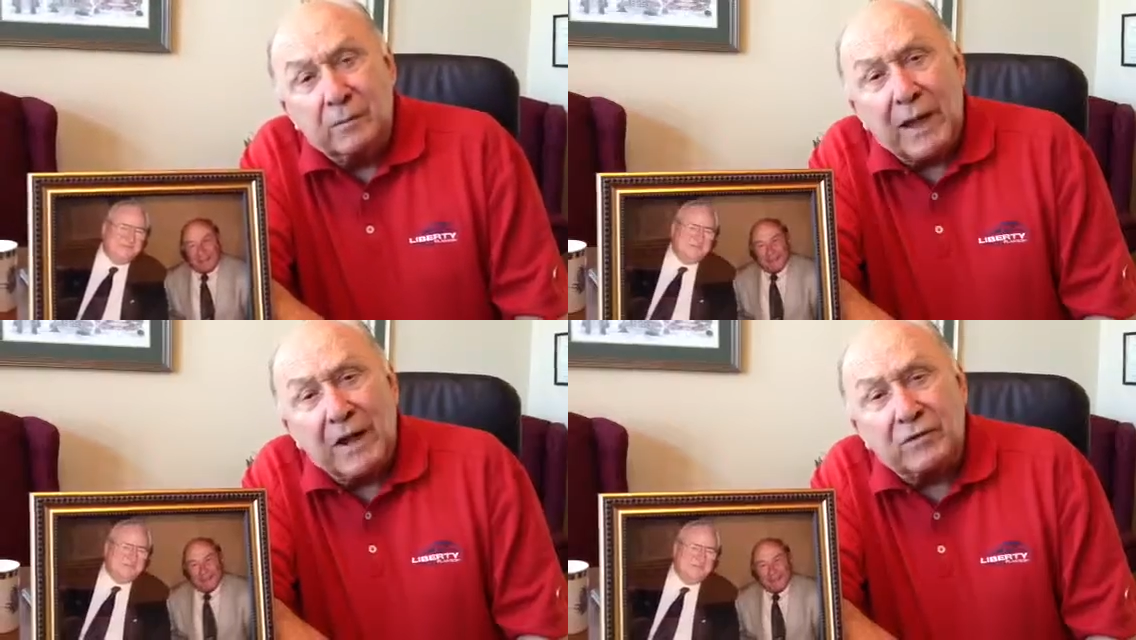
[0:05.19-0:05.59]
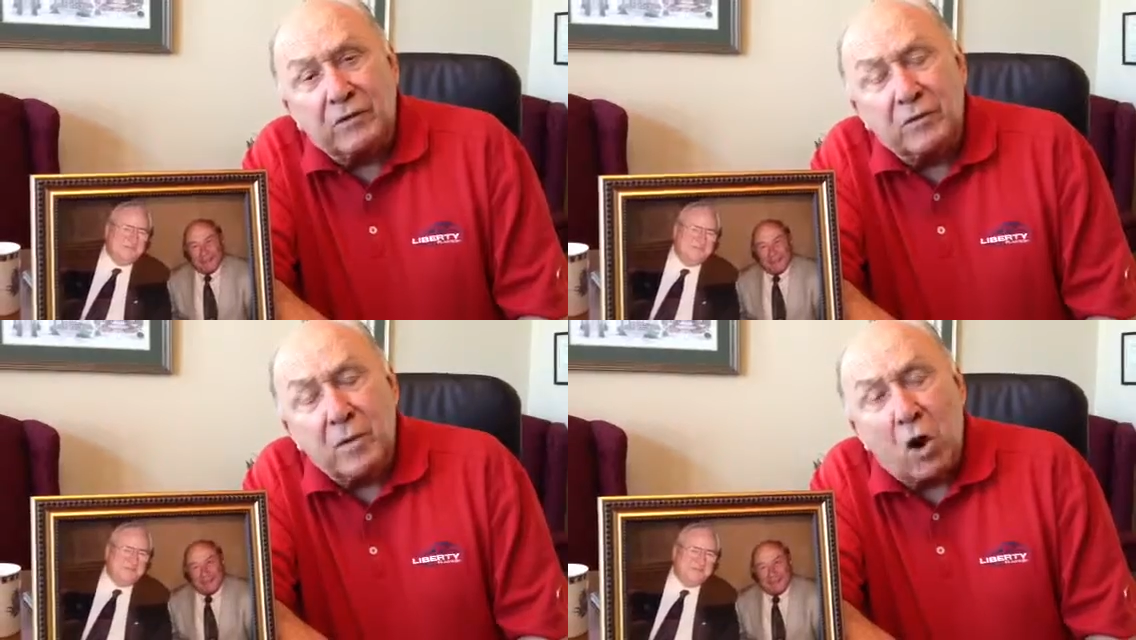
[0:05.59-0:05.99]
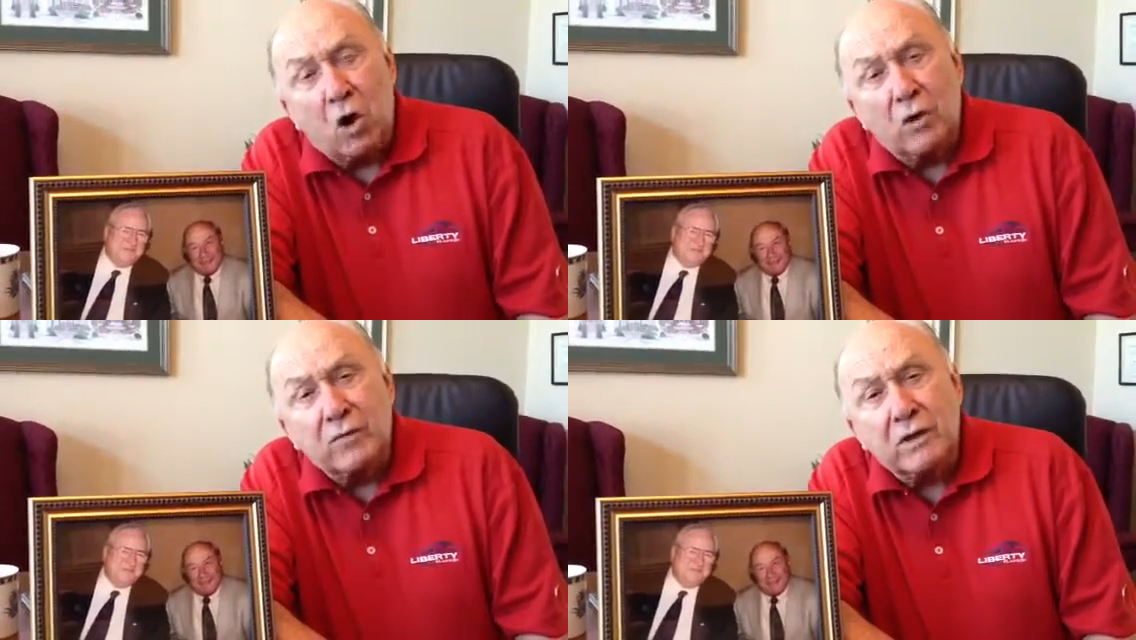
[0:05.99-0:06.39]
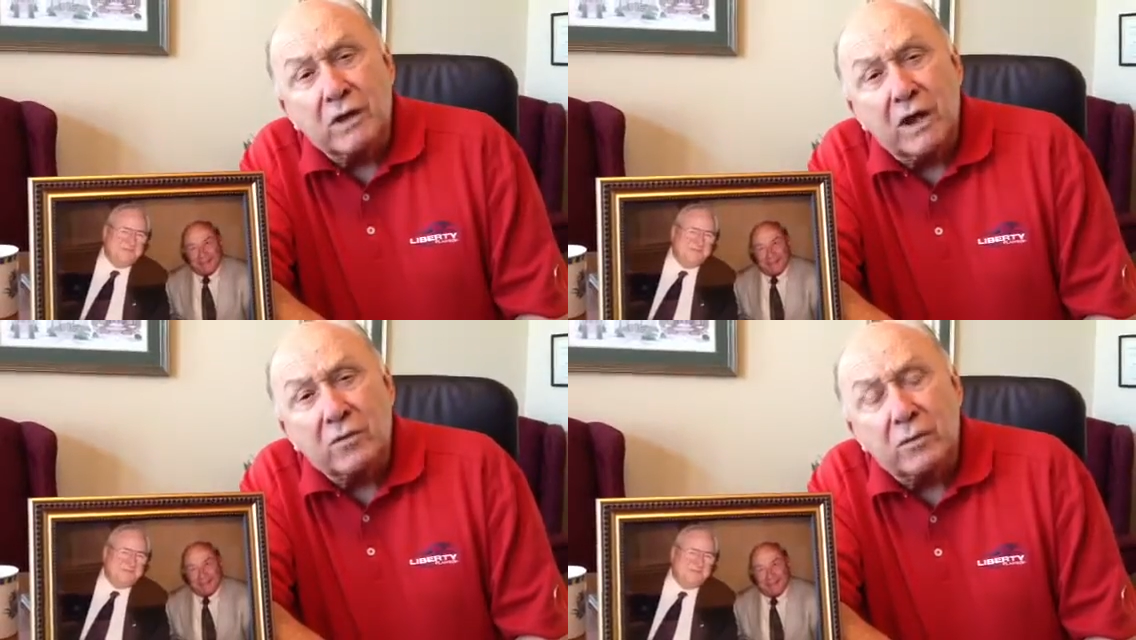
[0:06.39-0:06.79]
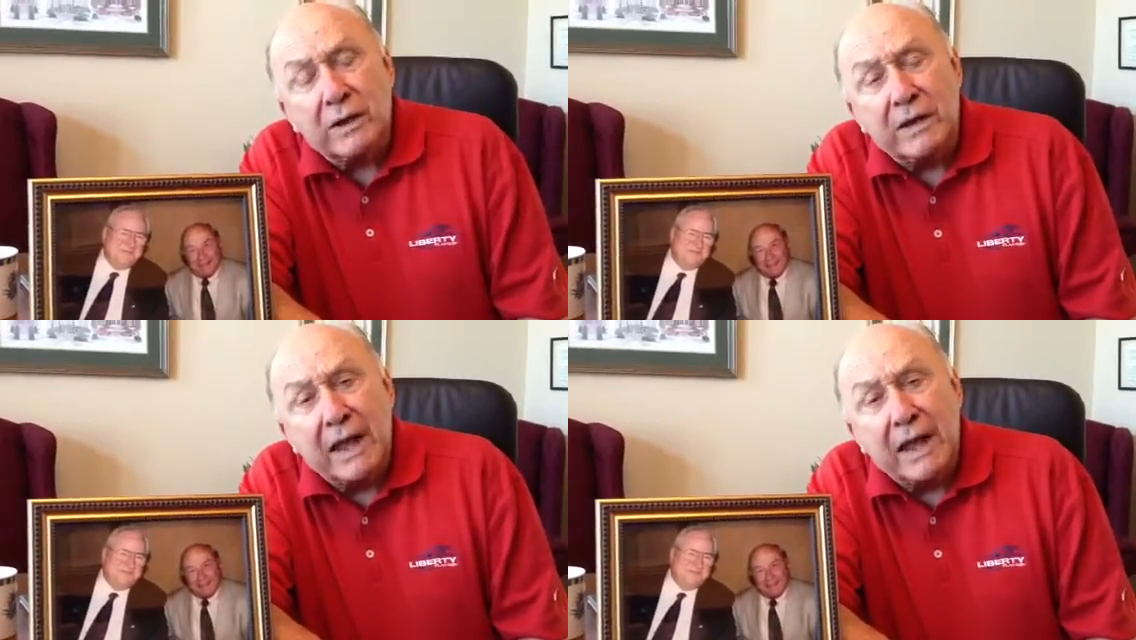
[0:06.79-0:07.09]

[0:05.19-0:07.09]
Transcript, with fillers: pastors from all over the country